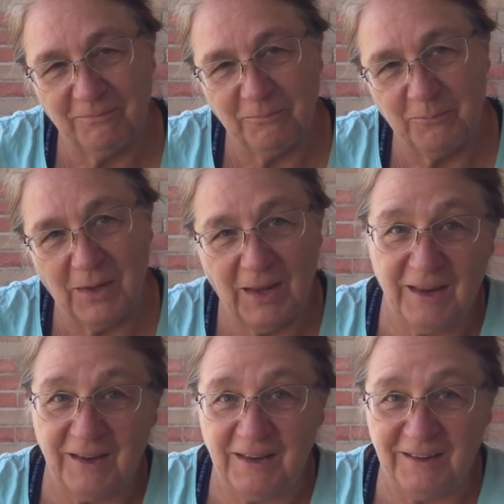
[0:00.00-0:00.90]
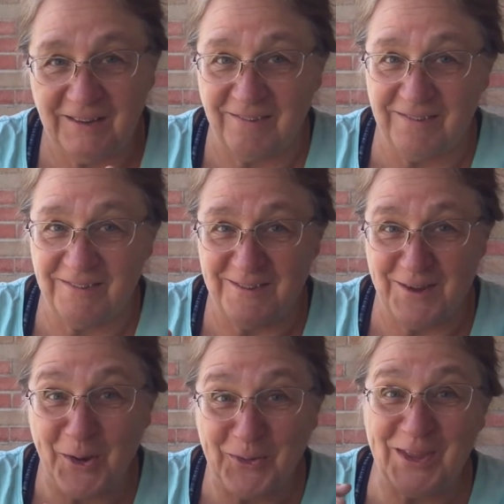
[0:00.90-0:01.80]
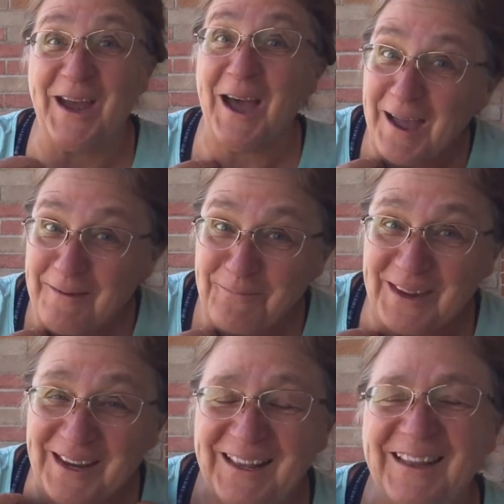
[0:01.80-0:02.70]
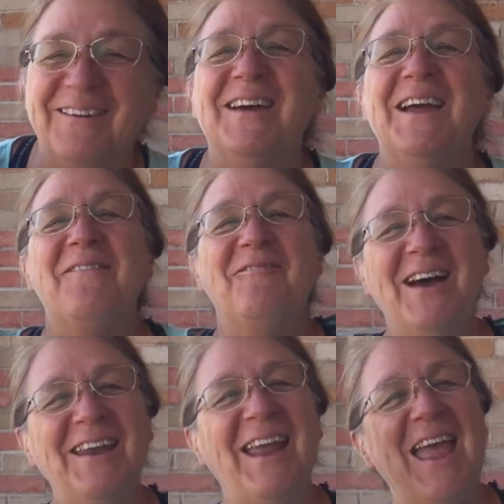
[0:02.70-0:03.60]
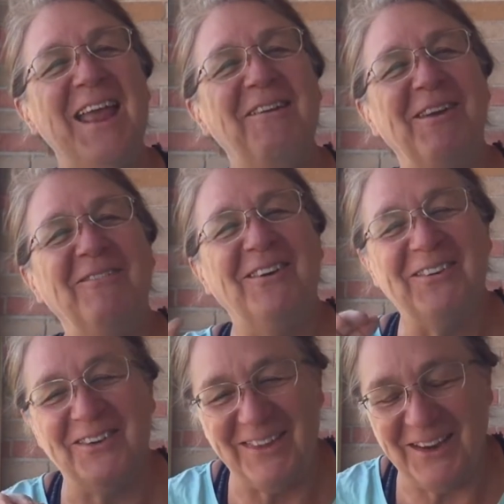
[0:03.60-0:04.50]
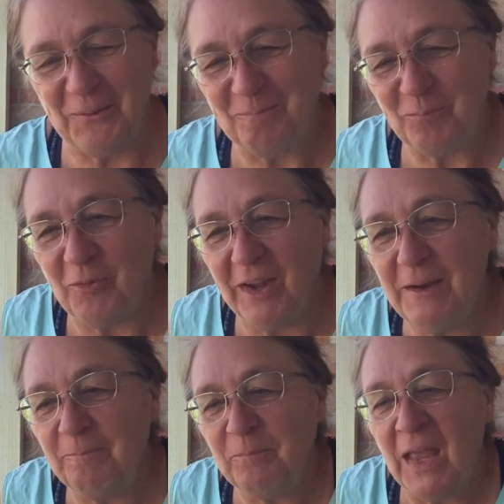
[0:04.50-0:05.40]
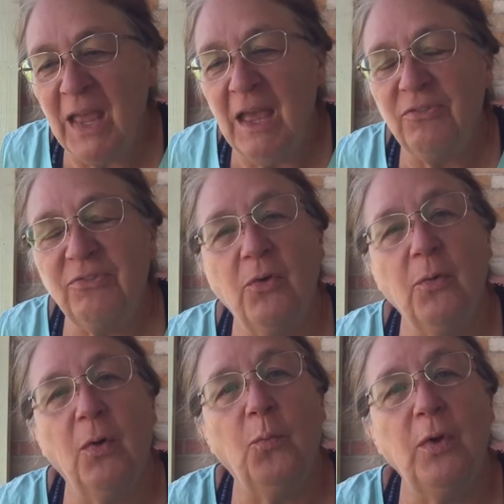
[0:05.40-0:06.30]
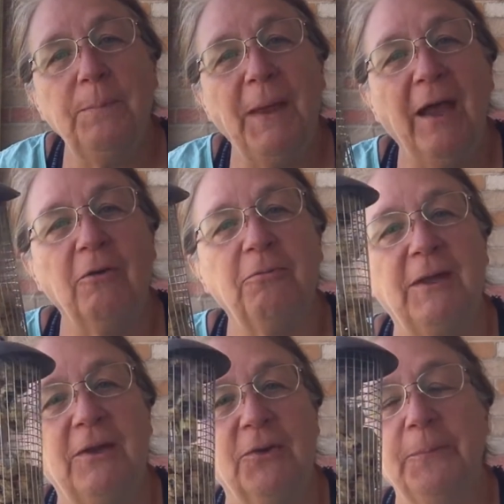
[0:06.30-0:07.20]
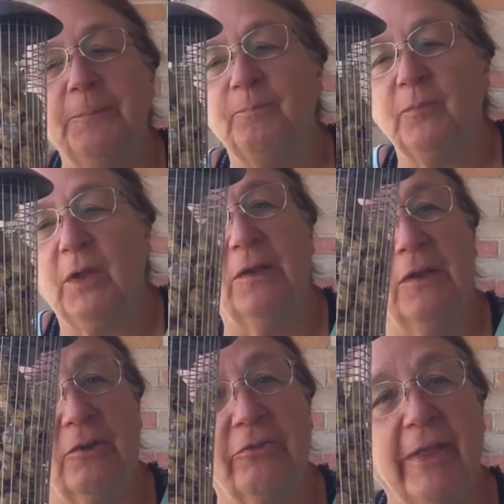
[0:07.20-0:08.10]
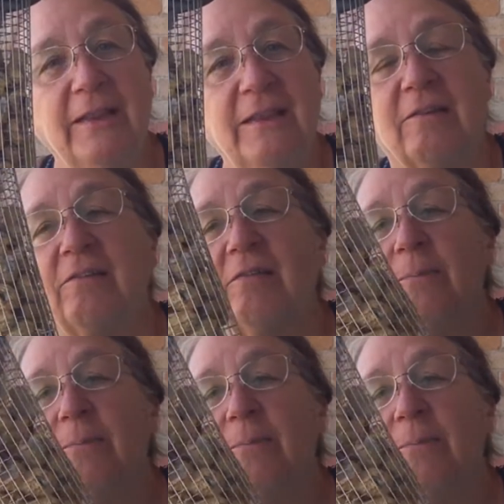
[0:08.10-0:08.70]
And he doesn't know that I'm feeding them, but hey, we won't go there, right? So a woodpecker feeder looks like this.